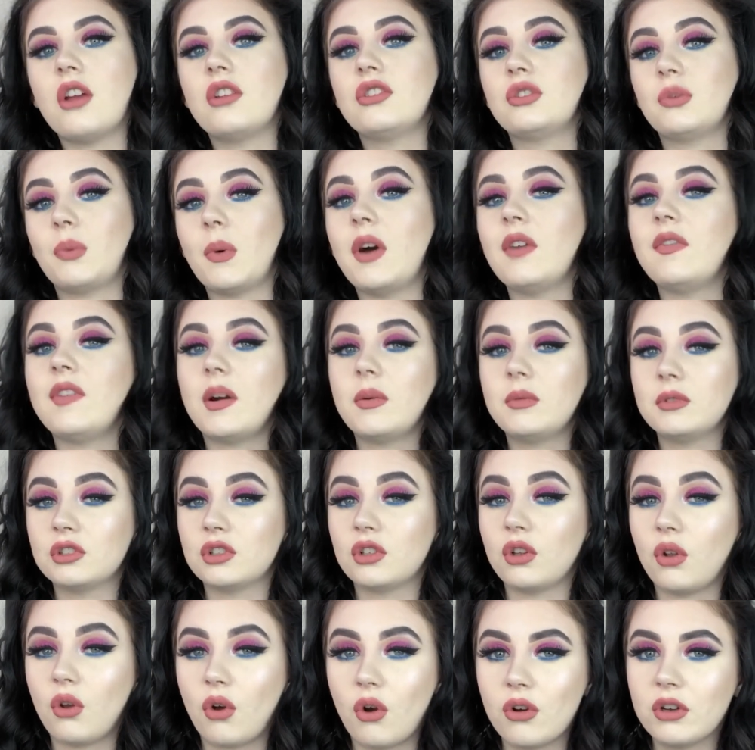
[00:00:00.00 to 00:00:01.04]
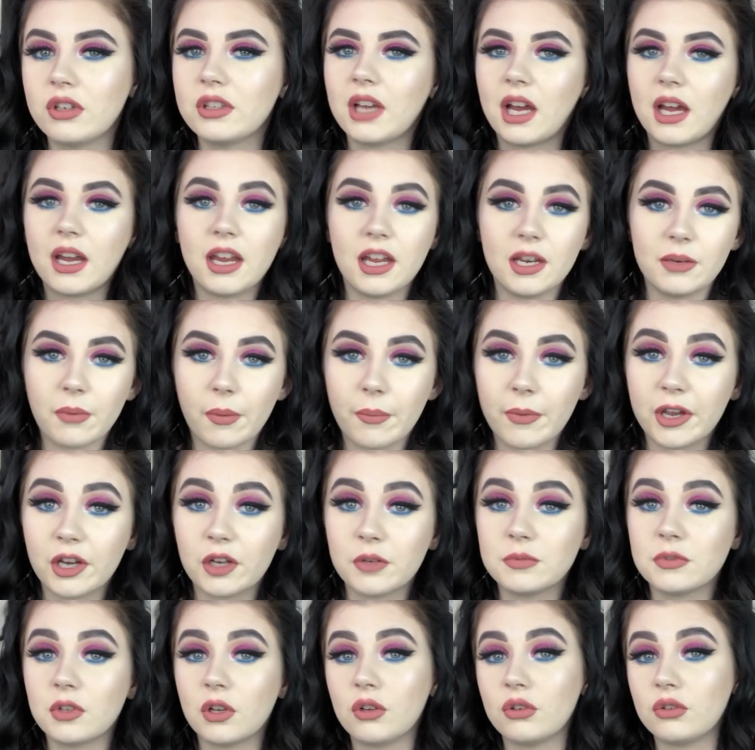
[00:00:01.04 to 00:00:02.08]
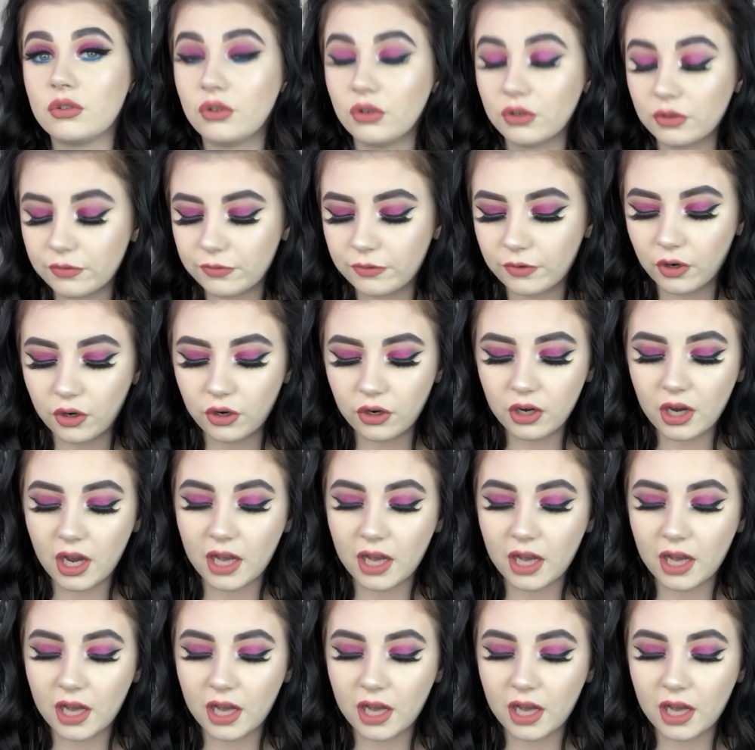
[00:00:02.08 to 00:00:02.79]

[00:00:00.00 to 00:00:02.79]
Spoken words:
12 hours long that I need my makeup to look good for.